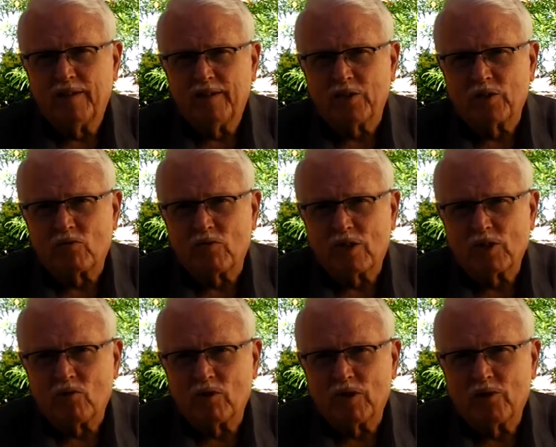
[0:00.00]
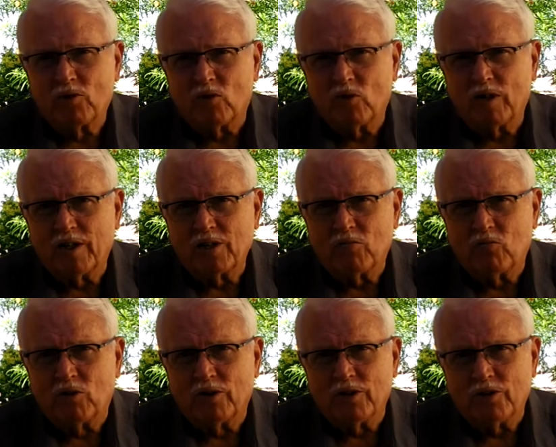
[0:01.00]
The structural authorities
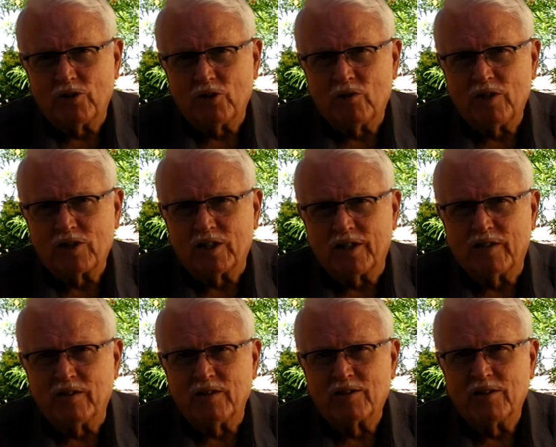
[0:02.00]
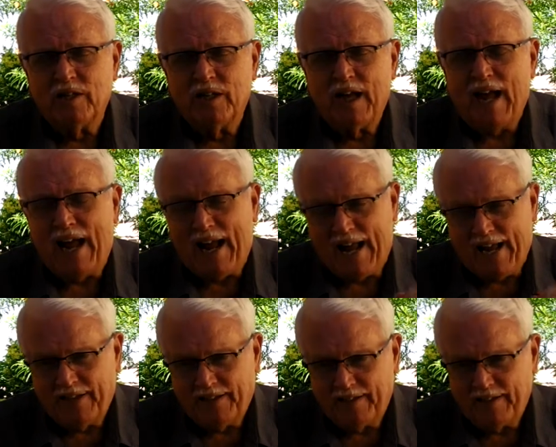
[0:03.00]
were the Jewish leaders,
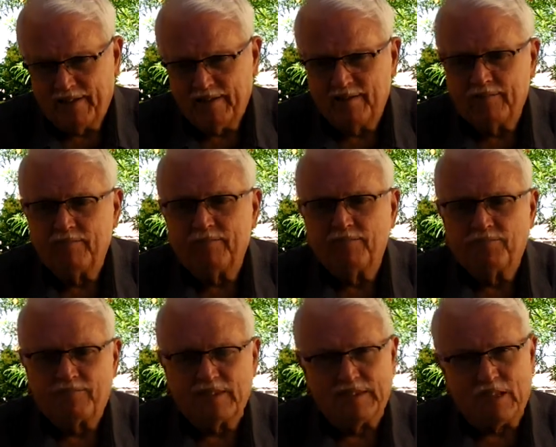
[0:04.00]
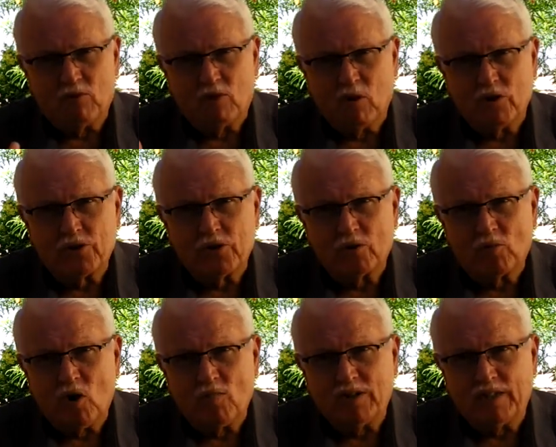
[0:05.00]
and they were also the
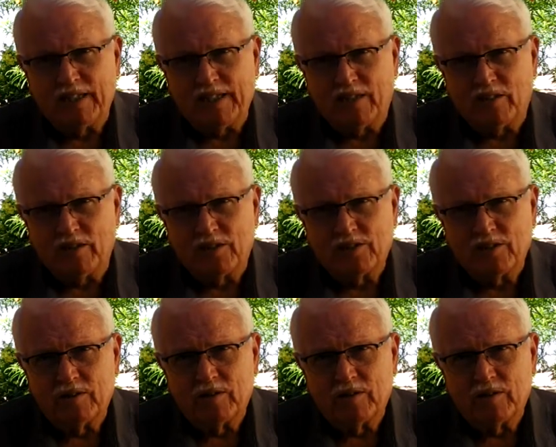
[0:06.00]
Roman leaders.